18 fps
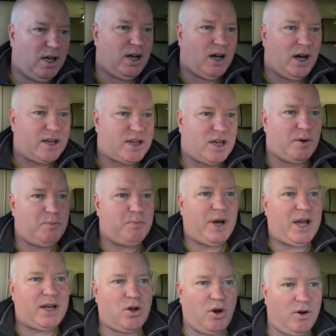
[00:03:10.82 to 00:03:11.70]
I come
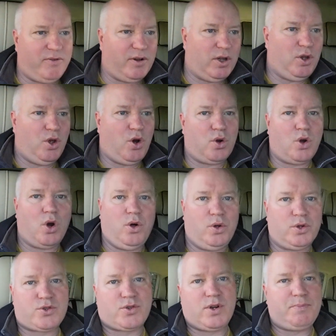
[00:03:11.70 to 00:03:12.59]
back off a long
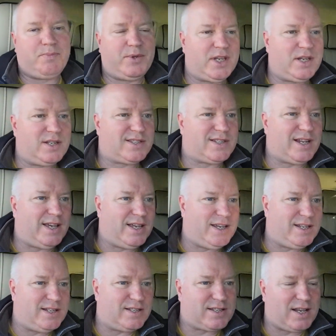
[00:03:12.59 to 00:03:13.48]
haul trip these
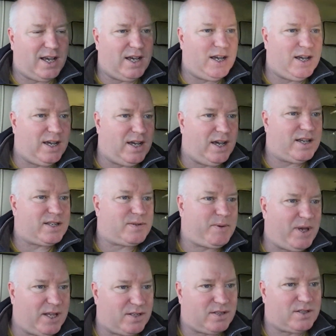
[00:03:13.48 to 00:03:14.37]
days. I
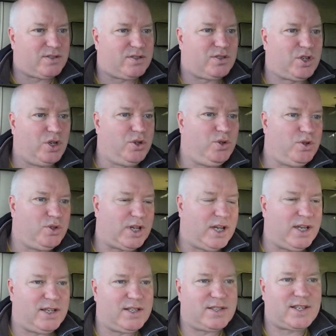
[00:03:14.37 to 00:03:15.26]
spent 2
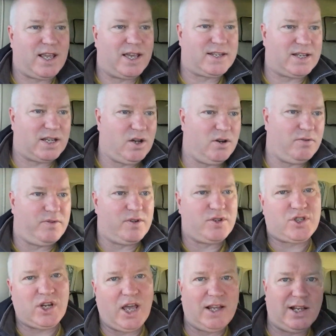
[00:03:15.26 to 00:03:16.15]
days getting
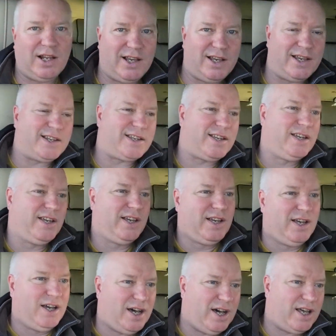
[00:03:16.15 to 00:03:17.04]
over jet lag,
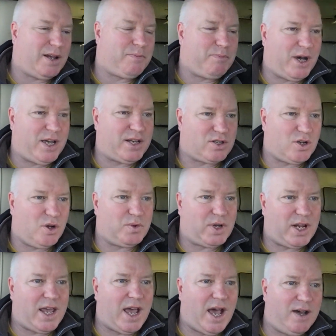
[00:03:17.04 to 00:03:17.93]
and I might
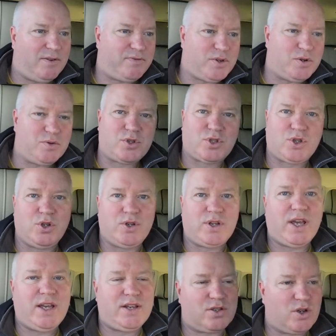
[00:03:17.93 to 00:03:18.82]
only have those 2
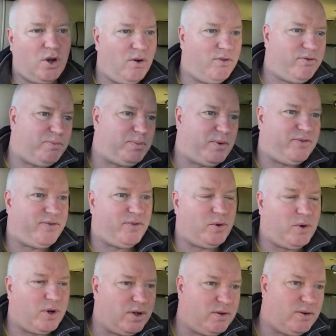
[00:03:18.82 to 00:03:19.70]
days off
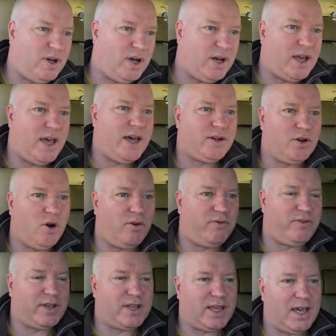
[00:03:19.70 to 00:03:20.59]
before I head
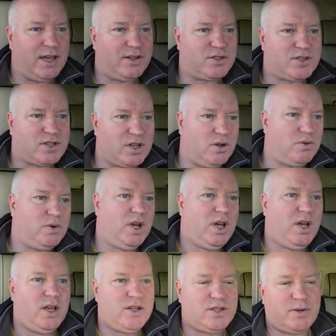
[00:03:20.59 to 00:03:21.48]
off again. So
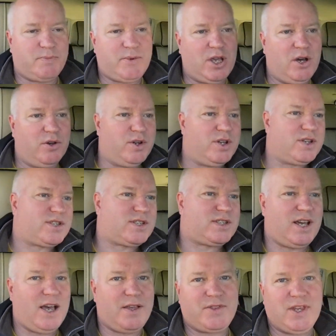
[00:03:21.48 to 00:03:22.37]
to be
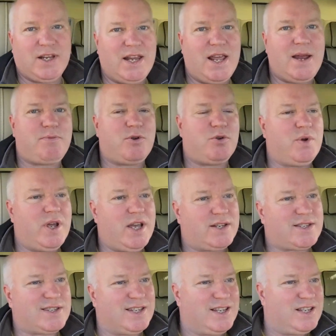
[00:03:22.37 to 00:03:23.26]
honest, at the labour
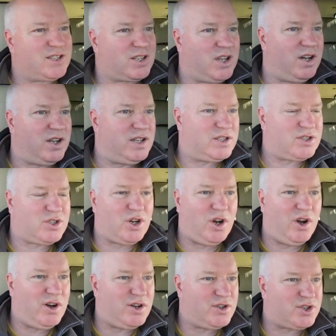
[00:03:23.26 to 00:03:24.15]
rates these guys
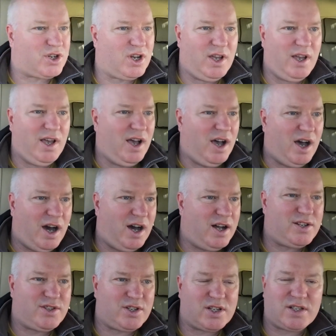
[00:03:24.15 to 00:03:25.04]
charge,
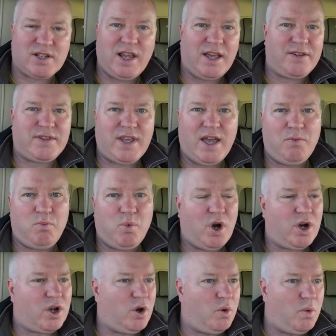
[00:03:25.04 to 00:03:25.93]
I'll just let them
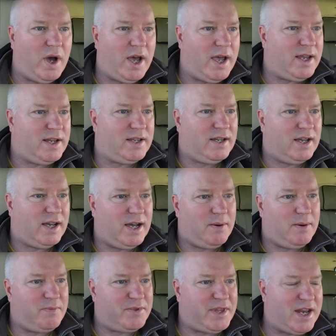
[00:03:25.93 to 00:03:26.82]
work away.
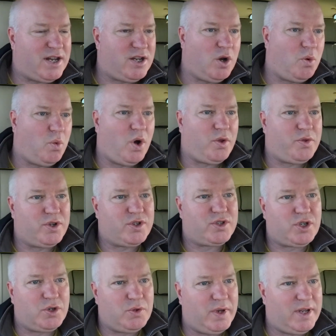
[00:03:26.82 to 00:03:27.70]
They know what they're
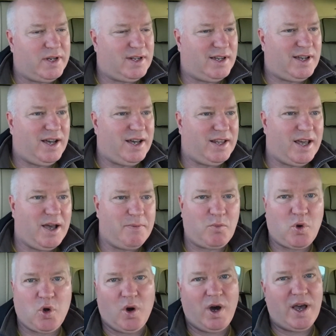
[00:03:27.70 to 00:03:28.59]
doing, and
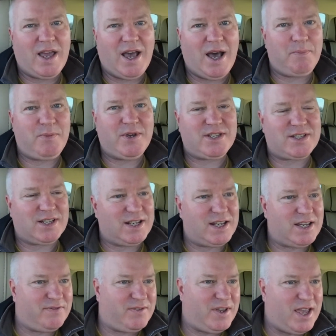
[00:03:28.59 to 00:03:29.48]
I'm quite happy to
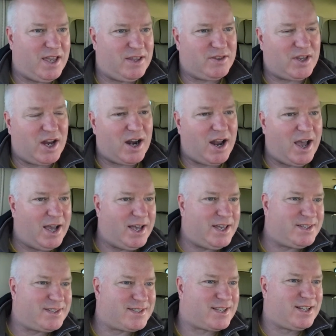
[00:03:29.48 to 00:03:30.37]
leave it in their
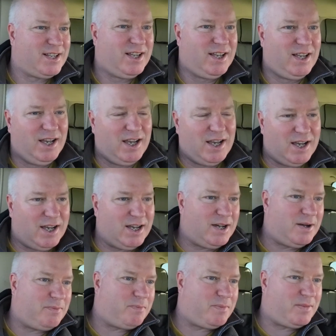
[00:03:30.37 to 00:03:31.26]
hands.
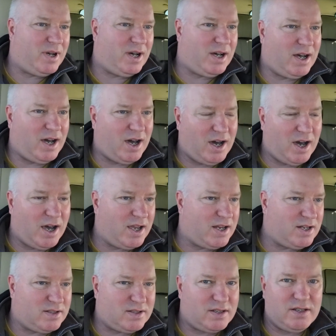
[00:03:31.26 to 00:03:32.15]

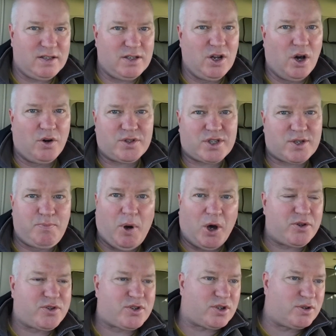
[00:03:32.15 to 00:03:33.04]
I'm not
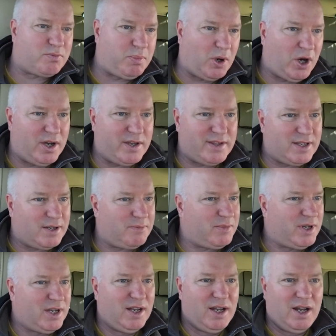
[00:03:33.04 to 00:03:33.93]
sponsored by
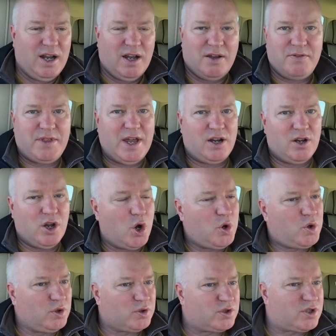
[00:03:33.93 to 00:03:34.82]
them. They're
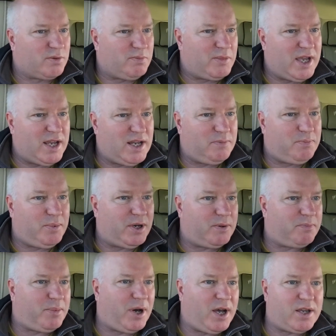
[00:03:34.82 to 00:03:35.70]
local to me,
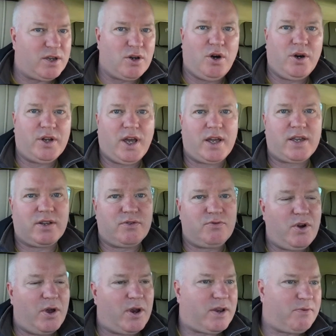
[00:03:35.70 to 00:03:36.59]
but by God, I
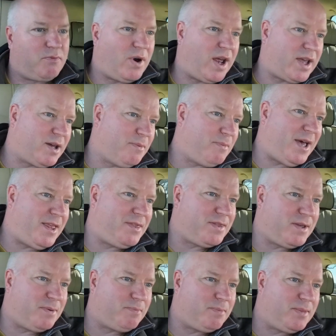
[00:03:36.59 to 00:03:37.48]
can
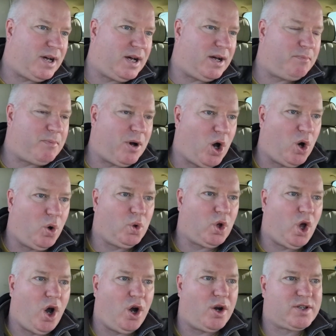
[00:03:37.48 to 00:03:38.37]
recommend them
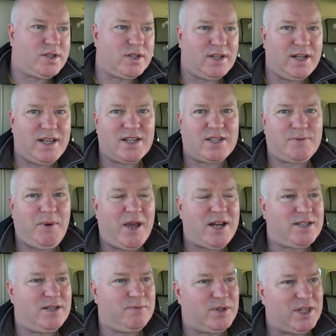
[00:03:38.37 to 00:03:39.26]
wholeheartedly,
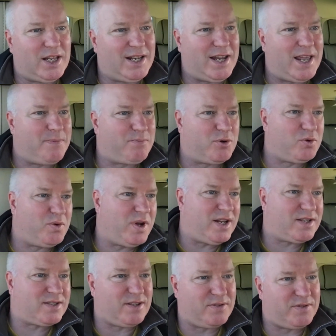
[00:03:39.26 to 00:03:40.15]
especially with the labour
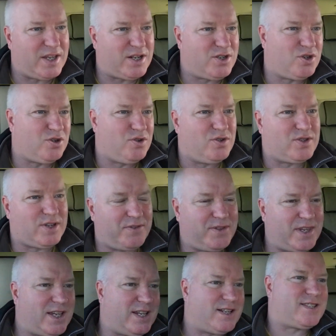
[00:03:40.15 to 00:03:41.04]
rates that they choose. I
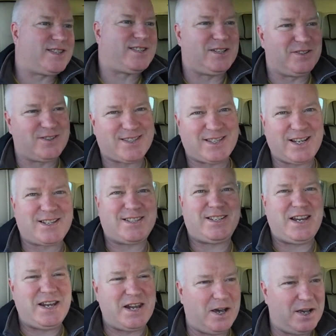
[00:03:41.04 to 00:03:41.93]
think it's still
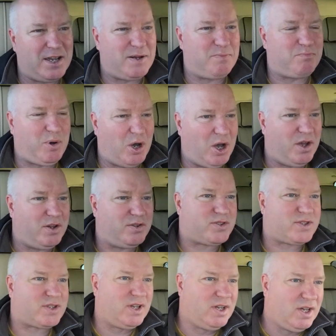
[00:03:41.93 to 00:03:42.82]

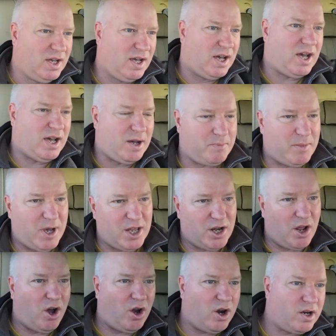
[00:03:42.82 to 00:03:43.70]
£69
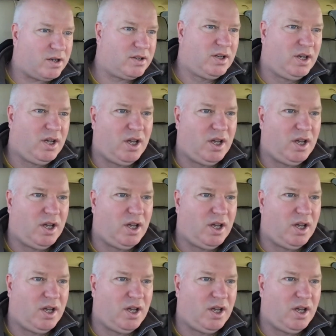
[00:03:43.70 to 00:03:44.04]
an hour.